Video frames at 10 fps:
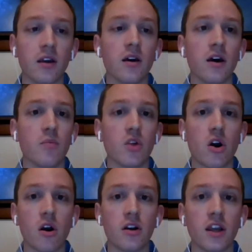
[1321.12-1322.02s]
the
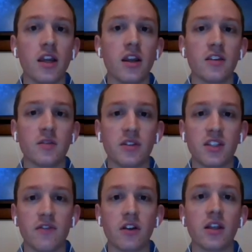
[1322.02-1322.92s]
heart, and
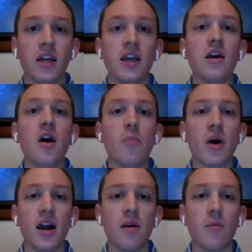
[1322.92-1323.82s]
specifically
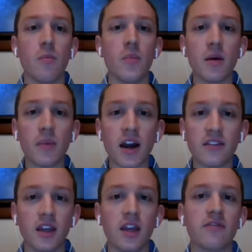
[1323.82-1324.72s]
by
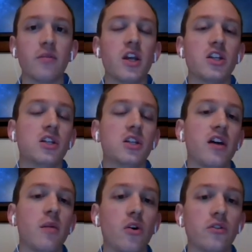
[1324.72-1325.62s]
minimizing inflammation
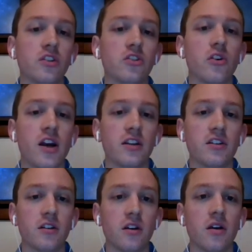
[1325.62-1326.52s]
and fibrosis, trying
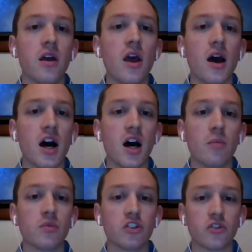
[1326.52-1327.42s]
to
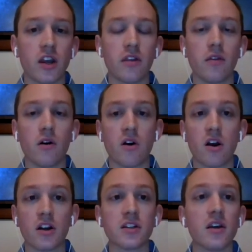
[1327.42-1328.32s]
strengthen the
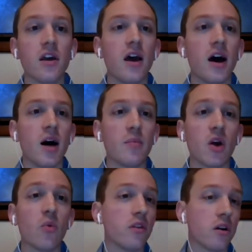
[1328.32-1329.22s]
heart.
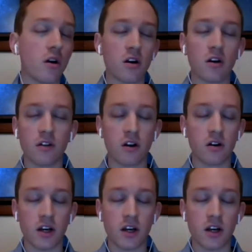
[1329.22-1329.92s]
Now, there are other,